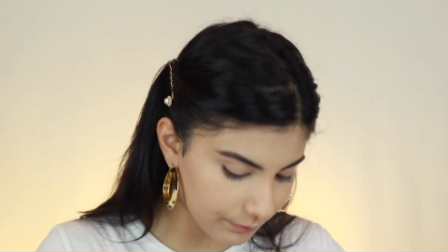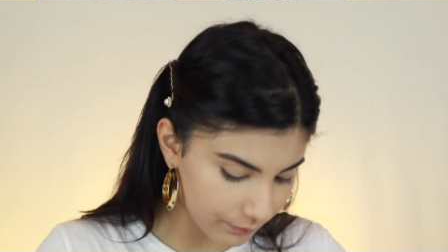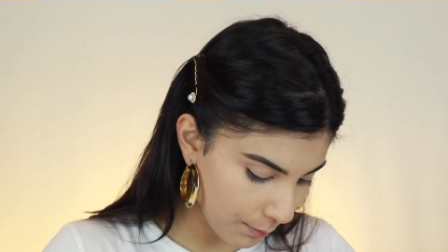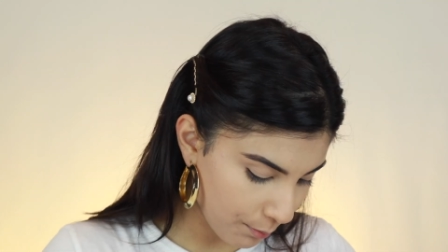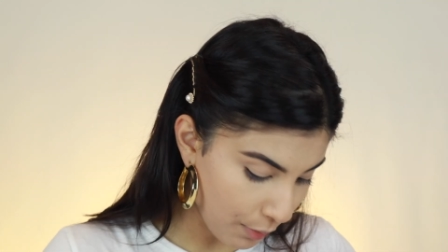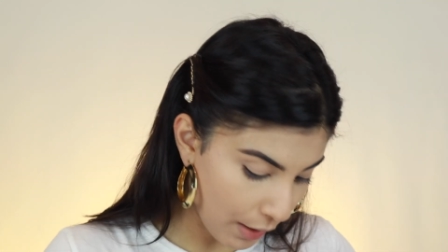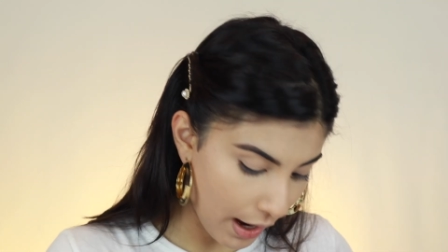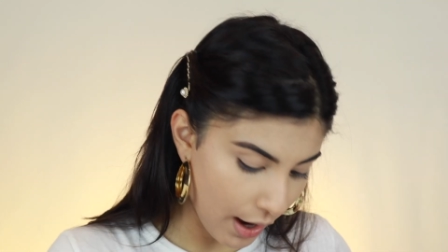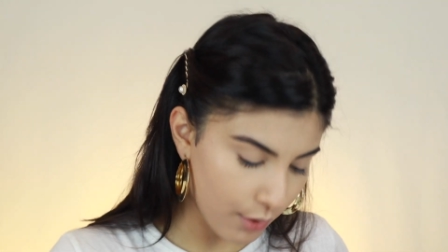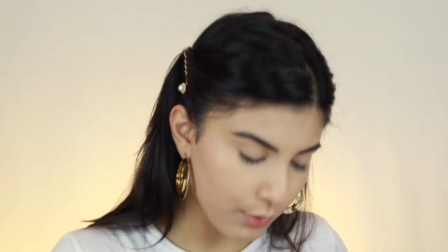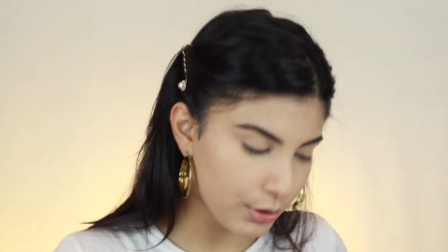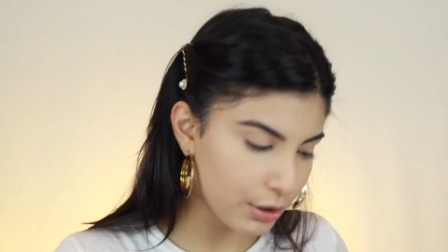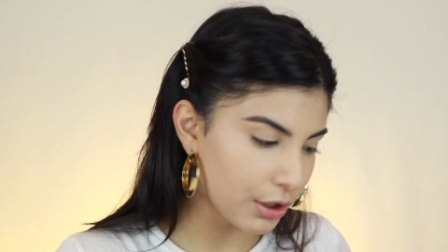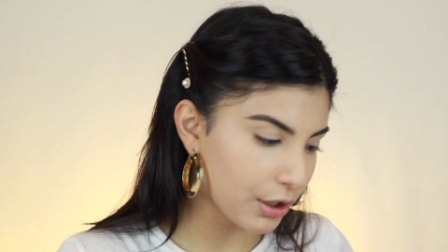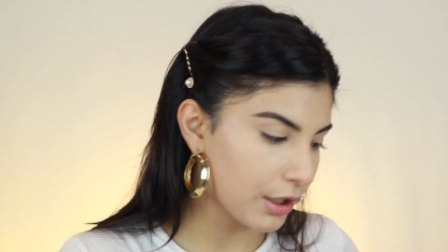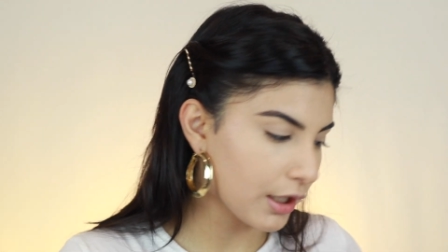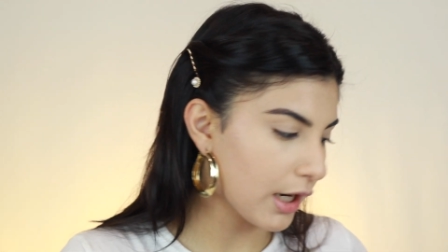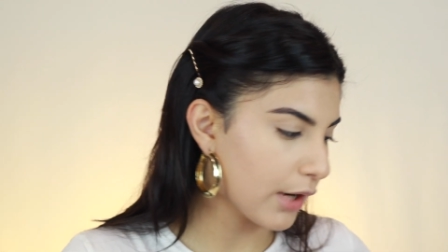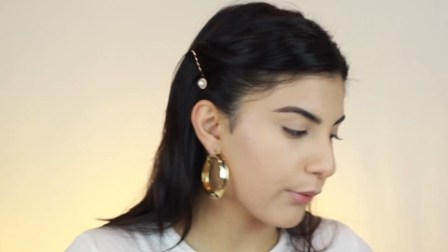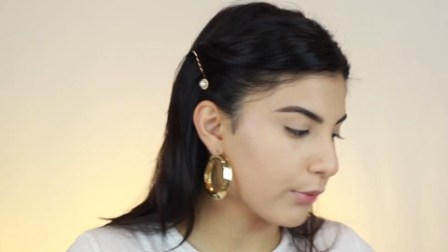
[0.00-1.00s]
For
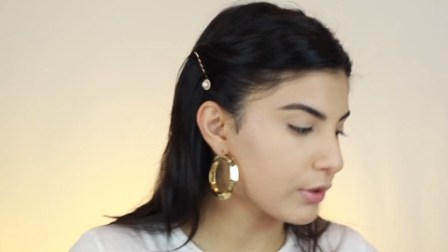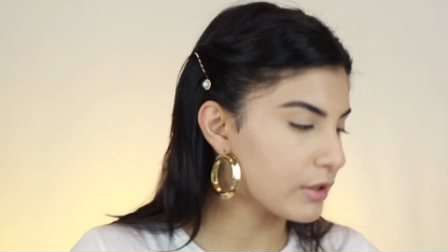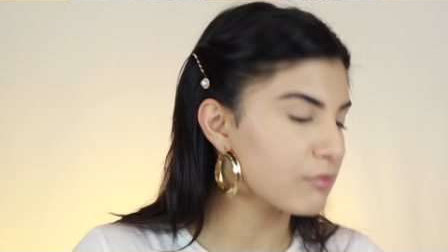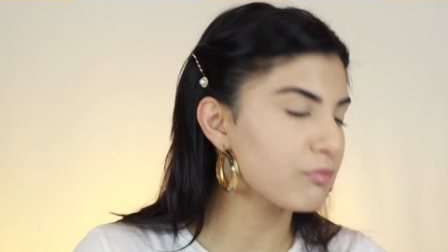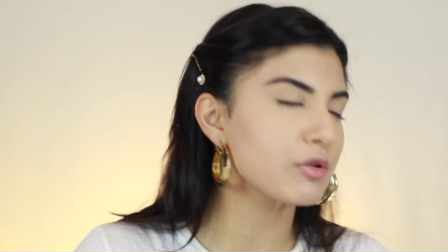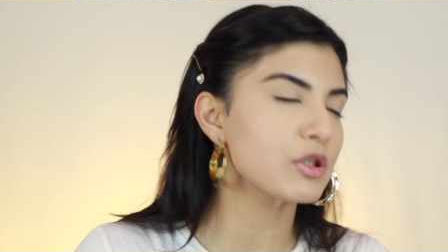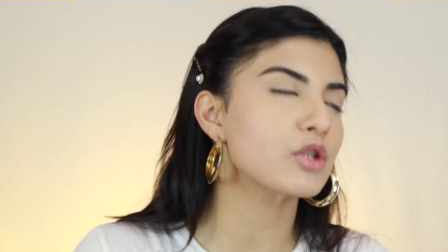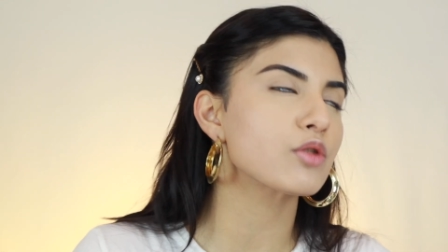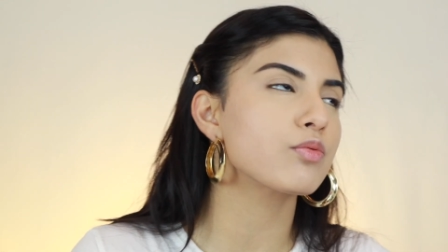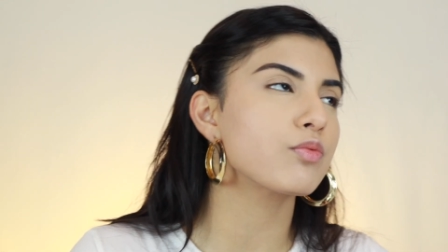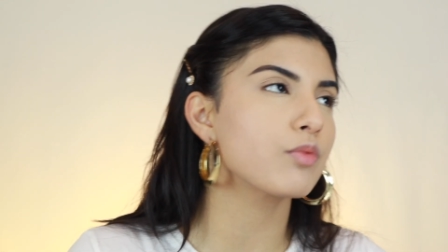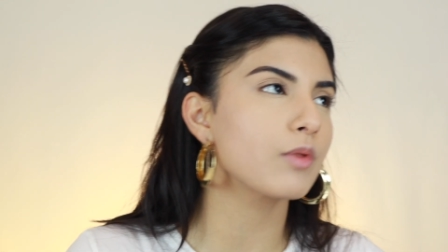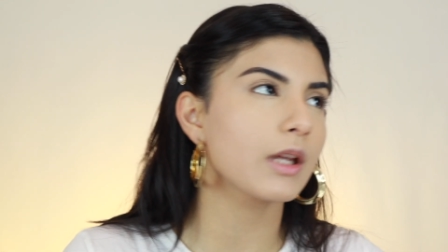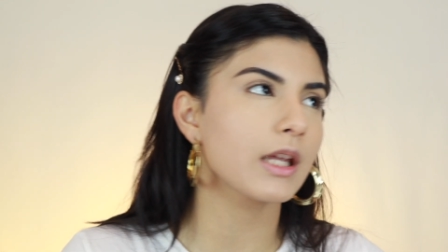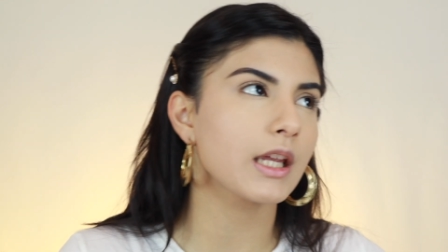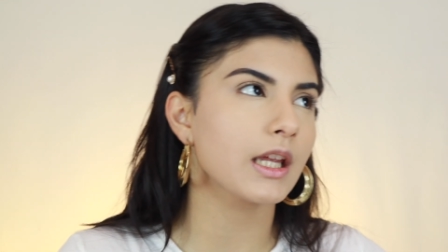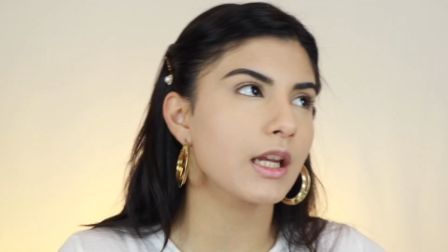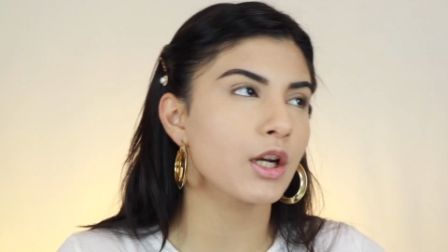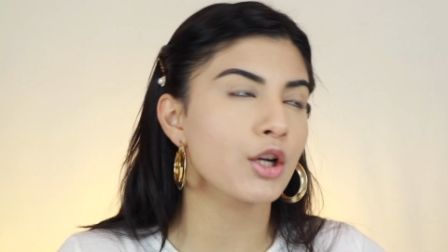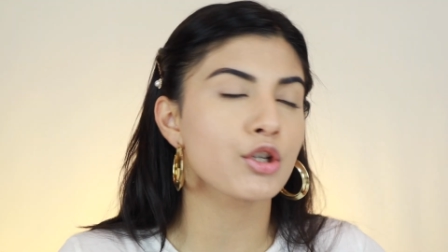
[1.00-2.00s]
powder, it was
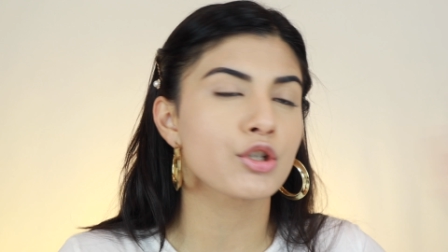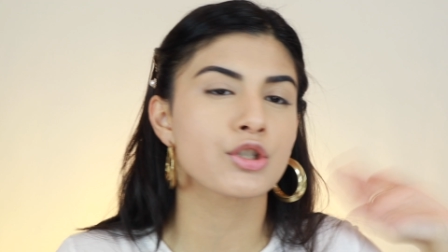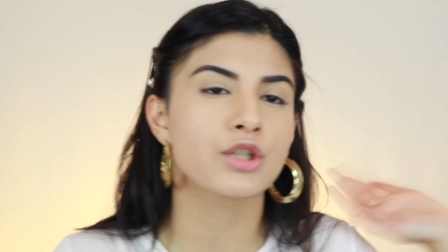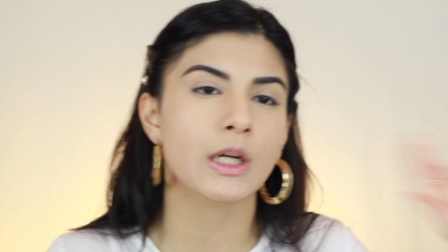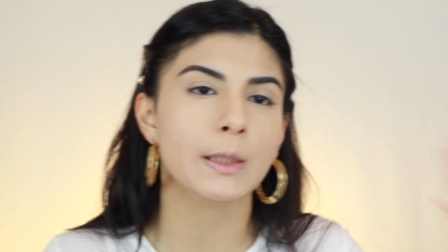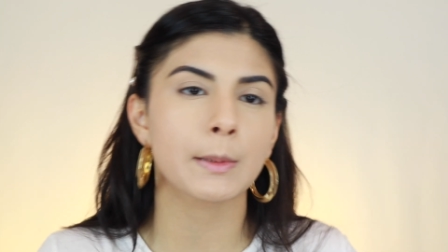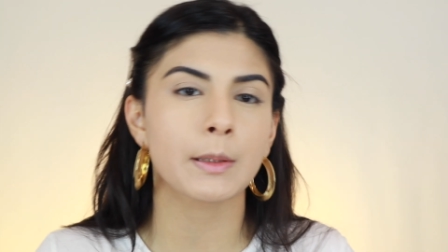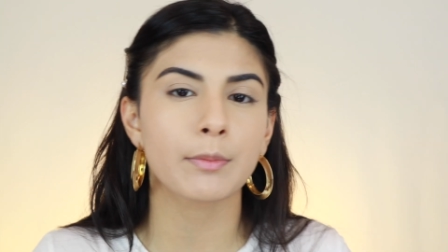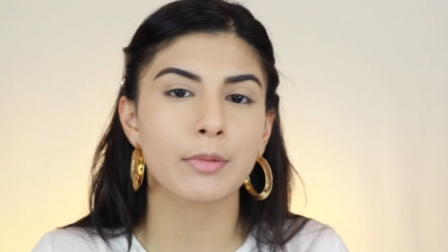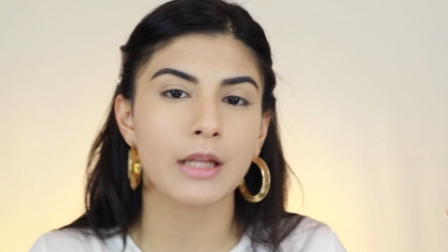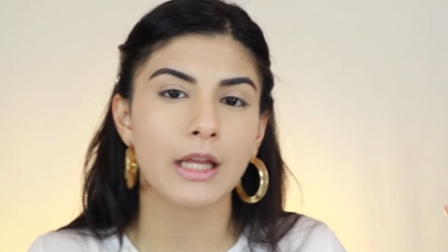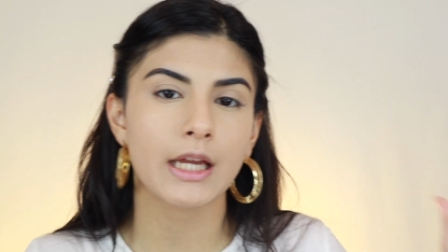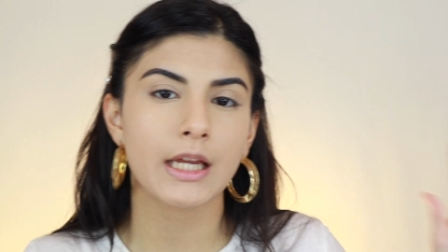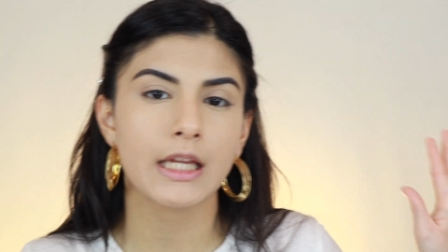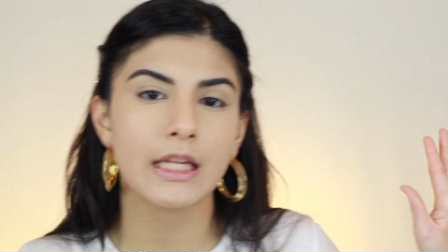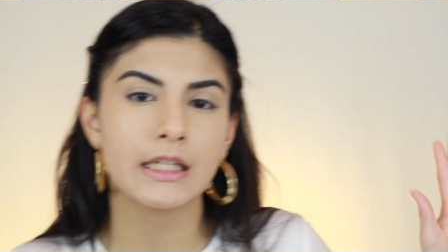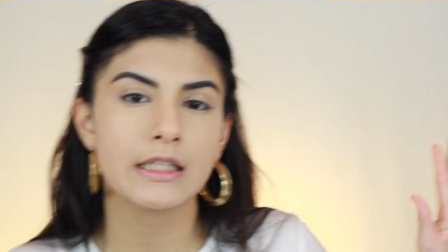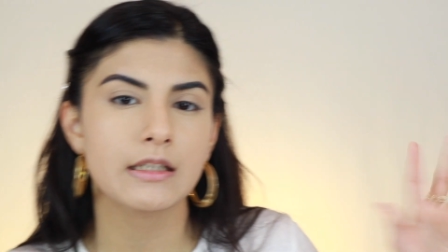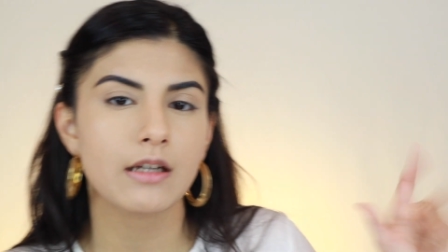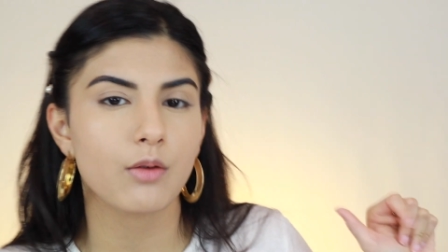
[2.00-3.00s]
between
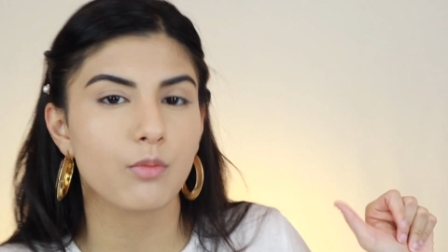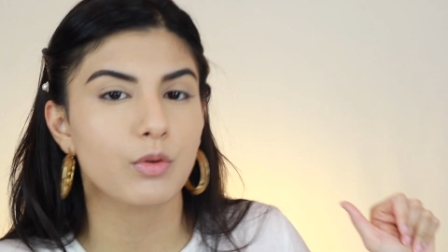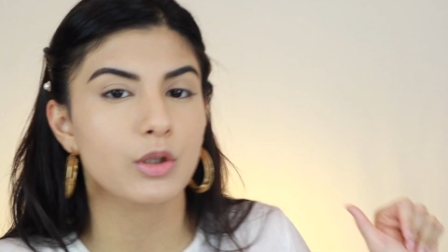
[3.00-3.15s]
Dermablend,